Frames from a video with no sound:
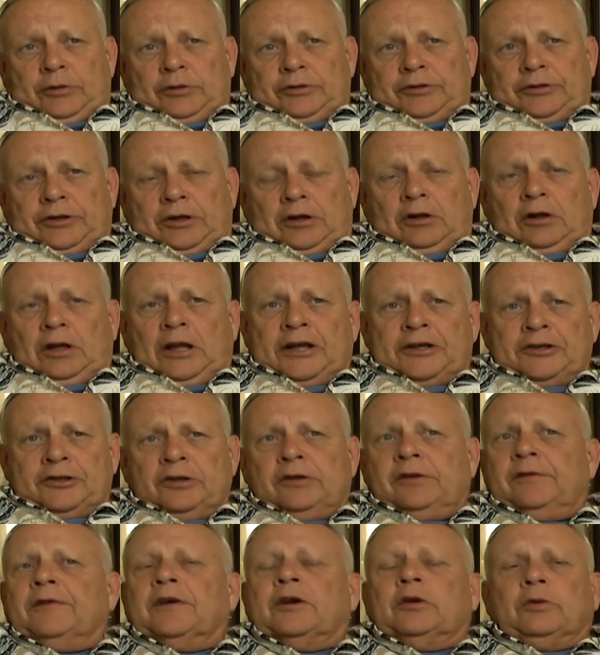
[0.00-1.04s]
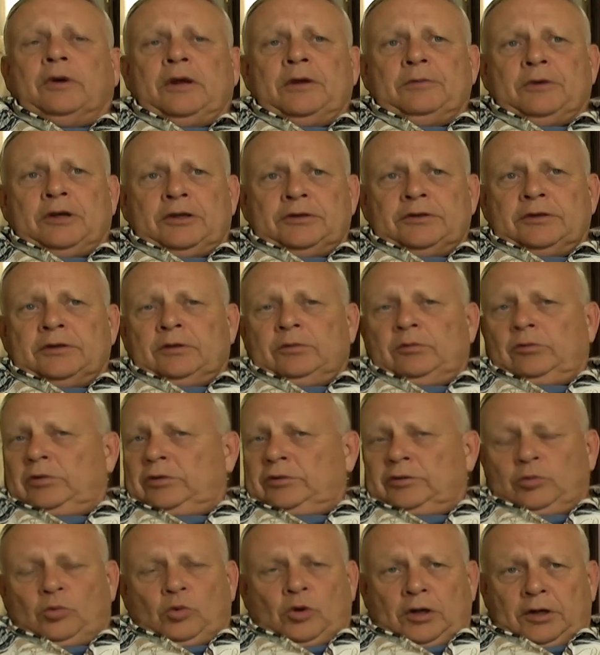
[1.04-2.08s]
was a collection of agreements that
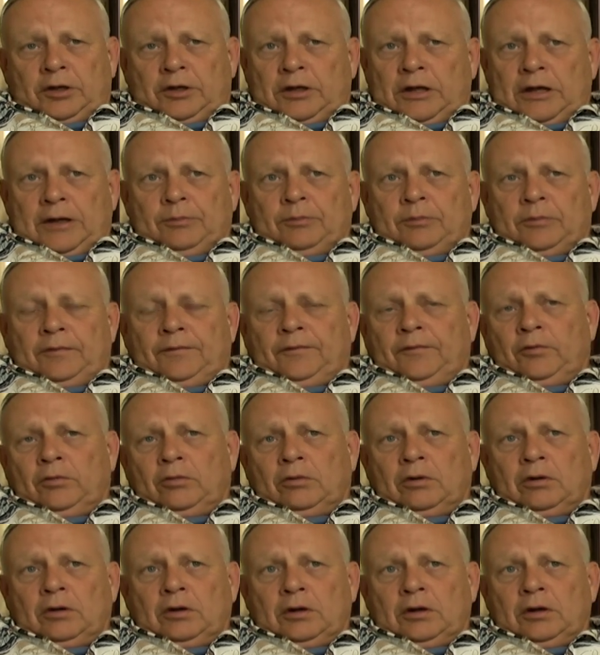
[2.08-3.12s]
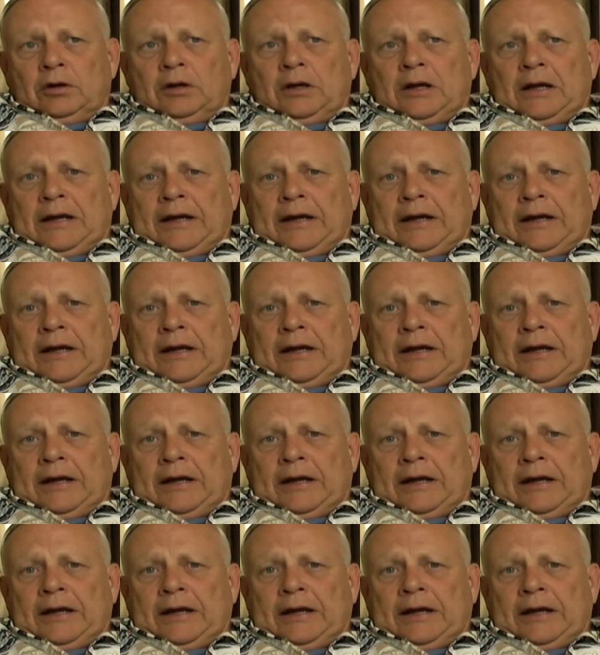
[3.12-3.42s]
was worked up before